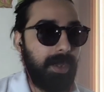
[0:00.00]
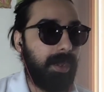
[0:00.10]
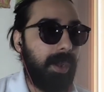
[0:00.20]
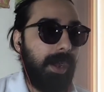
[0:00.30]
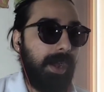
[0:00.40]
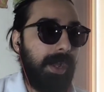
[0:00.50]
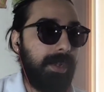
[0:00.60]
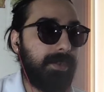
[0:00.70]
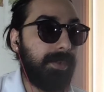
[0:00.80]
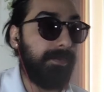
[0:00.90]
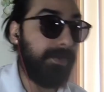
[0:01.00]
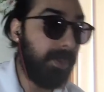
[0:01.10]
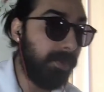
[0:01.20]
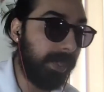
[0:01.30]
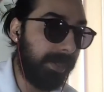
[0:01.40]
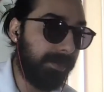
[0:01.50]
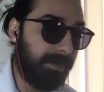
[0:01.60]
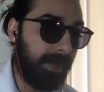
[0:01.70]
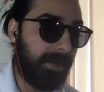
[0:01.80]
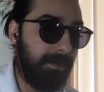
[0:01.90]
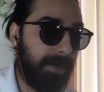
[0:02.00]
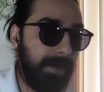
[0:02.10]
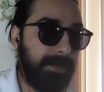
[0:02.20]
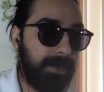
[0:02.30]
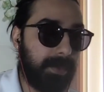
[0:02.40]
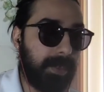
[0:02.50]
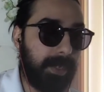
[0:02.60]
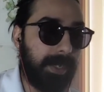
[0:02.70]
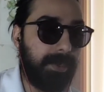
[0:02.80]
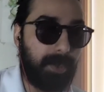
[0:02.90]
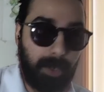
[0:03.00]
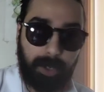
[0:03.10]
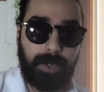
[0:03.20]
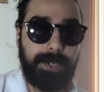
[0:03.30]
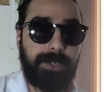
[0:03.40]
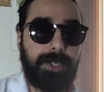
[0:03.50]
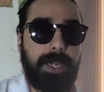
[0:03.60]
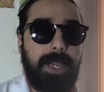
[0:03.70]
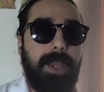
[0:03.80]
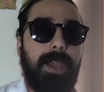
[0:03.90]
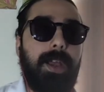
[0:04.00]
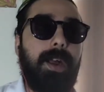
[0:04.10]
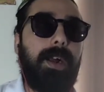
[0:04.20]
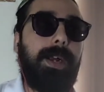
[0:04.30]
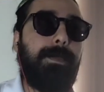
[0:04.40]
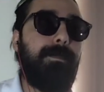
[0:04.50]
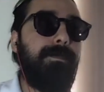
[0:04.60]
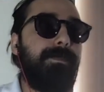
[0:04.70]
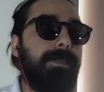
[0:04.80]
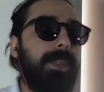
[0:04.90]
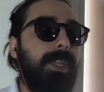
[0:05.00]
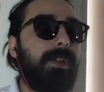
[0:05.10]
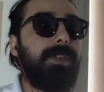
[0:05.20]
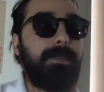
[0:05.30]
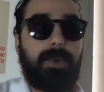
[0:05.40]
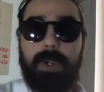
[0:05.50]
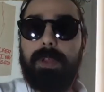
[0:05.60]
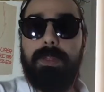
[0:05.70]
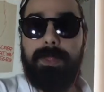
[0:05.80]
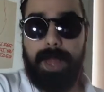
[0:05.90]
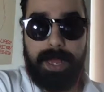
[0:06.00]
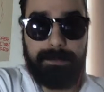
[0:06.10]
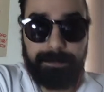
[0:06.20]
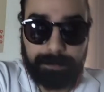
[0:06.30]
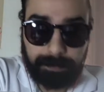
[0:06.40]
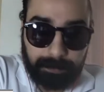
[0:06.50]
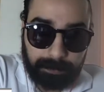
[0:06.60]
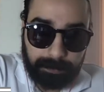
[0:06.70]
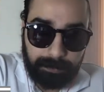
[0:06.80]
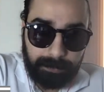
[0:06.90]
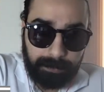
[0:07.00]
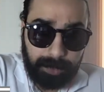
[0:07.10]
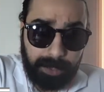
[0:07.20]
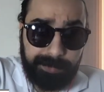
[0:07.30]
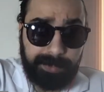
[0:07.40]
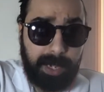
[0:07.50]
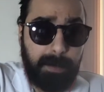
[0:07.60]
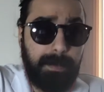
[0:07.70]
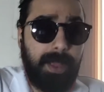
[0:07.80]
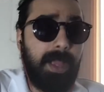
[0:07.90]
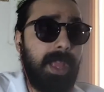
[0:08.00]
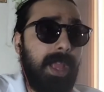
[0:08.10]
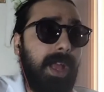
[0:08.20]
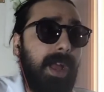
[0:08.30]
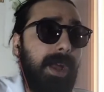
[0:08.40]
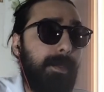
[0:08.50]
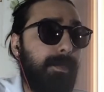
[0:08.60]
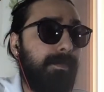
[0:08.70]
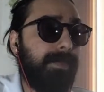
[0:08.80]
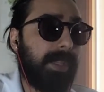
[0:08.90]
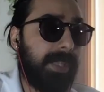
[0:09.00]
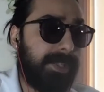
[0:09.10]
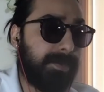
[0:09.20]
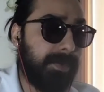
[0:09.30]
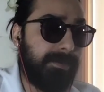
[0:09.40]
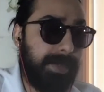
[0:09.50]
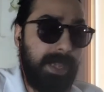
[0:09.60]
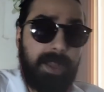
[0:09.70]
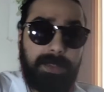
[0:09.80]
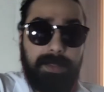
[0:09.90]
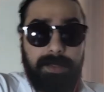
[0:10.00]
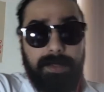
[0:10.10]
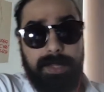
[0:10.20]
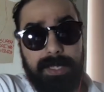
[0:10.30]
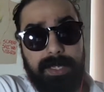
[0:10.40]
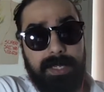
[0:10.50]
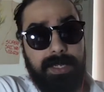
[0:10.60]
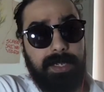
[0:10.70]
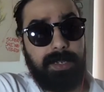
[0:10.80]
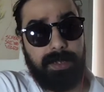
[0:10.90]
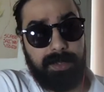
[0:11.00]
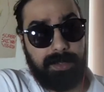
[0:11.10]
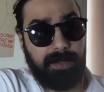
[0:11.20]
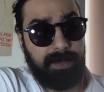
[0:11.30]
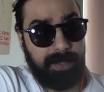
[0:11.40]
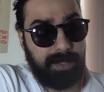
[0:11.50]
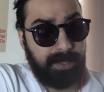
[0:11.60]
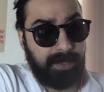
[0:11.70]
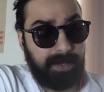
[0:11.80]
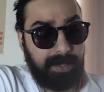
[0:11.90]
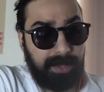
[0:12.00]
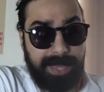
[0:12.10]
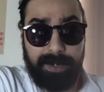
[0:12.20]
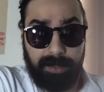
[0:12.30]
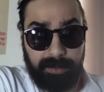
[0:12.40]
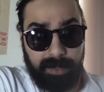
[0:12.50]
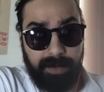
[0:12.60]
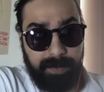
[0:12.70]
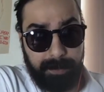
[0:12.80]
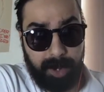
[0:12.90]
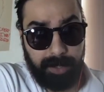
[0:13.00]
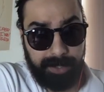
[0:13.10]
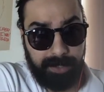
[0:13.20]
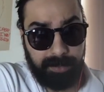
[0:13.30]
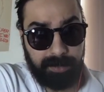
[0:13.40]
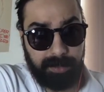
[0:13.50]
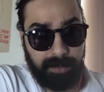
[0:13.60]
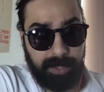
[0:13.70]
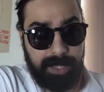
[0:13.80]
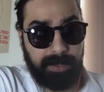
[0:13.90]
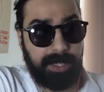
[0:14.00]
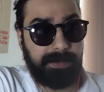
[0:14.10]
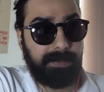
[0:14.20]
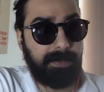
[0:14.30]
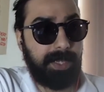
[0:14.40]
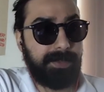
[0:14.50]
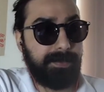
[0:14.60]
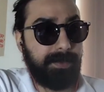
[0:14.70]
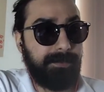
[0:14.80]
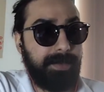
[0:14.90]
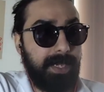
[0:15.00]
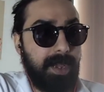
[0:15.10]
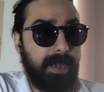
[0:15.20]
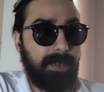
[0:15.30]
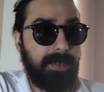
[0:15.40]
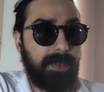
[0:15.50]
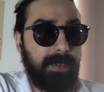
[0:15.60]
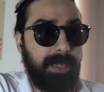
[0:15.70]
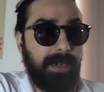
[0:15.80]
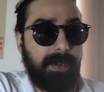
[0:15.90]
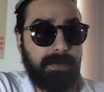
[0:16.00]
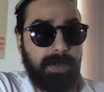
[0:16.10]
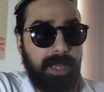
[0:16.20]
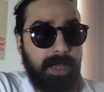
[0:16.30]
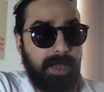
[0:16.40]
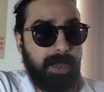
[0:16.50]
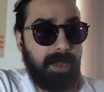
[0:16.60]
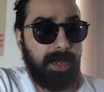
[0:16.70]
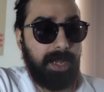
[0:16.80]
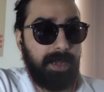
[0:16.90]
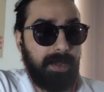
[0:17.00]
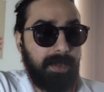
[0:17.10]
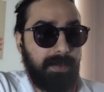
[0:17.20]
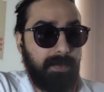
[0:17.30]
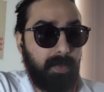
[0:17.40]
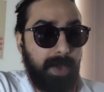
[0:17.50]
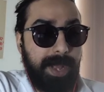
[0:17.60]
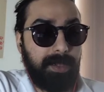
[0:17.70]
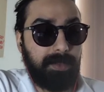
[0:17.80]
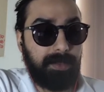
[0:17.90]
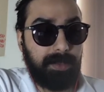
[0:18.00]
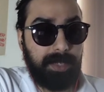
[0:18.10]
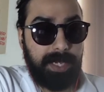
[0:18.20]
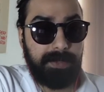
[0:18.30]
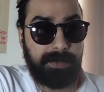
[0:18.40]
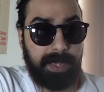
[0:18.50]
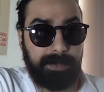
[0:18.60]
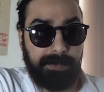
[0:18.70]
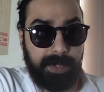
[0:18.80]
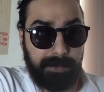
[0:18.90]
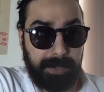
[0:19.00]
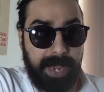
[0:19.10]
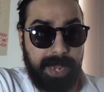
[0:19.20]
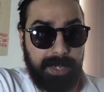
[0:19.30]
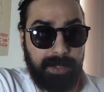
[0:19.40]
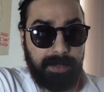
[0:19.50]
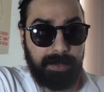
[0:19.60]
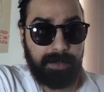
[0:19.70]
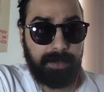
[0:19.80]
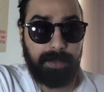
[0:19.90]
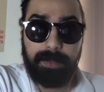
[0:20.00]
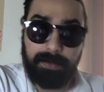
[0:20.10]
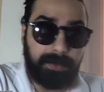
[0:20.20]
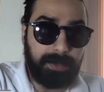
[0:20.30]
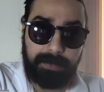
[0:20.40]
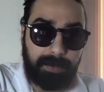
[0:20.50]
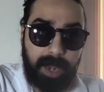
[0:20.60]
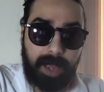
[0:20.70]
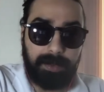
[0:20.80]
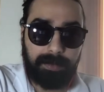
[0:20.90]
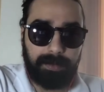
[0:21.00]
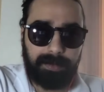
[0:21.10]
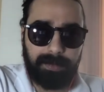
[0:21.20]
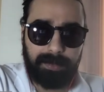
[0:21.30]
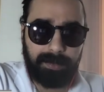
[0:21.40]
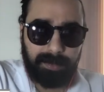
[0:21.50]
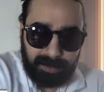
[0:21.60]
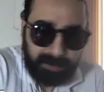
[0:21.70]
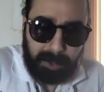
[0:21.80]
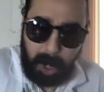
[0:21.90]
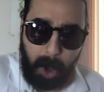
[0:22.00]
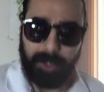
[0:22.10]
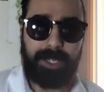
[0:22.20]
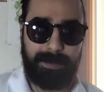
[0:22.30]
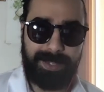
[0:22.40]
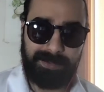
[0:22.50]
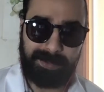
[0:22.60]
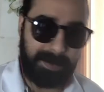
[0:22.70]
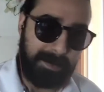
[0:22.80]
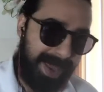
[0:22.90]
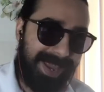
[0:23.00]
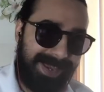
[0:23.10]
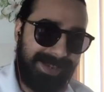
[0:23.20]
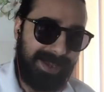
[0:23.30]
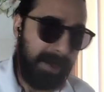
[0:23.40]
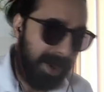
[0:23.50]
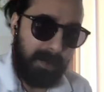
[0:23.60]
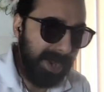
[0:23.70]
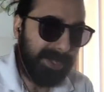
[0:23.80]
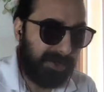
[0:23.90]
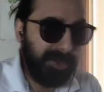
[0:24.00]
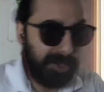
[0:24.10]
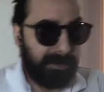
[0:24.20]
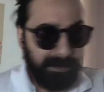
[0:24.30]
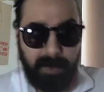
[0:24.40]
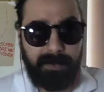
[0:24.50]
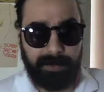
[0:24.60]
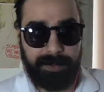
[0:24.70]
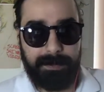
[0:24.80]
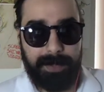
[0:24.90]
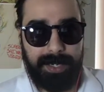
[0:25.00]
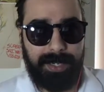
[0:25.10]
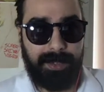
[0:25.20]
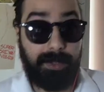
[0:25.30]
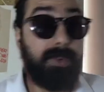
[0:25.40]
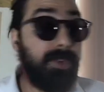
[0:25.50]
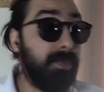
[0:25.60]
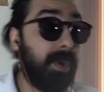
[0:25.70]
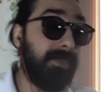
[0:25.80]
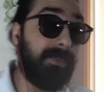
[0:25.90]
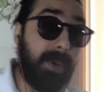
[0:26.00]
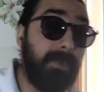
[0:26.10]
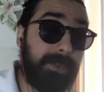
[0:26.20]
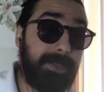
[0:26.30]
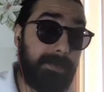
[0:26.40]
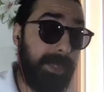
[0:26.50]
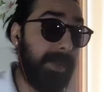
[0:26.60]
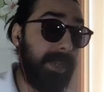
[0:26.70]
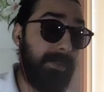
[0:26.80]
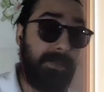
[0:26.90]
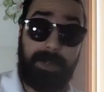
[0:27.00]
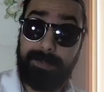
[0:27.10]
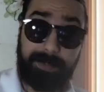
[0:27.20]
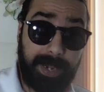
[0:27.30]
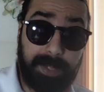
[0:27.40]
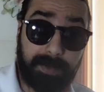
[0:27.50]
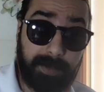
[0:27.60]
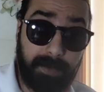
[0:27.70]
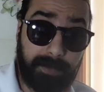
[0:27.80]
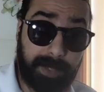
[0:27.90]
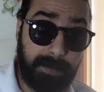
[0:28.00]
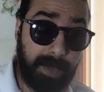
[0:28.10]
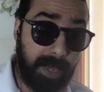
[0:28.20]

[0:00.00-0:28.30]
uh, to view this, but, but I'm still going to encourage, um, you know, some critical thought, some um, let's move beyond the, uh, the, the letter of the party. Let, let's, let's move beyond, you know, uh, well, he's not this other guy. Those those are not those aren't arguments to be made about why you should vote for somebody. You should want to vote for somebody because you're excited to vote for them,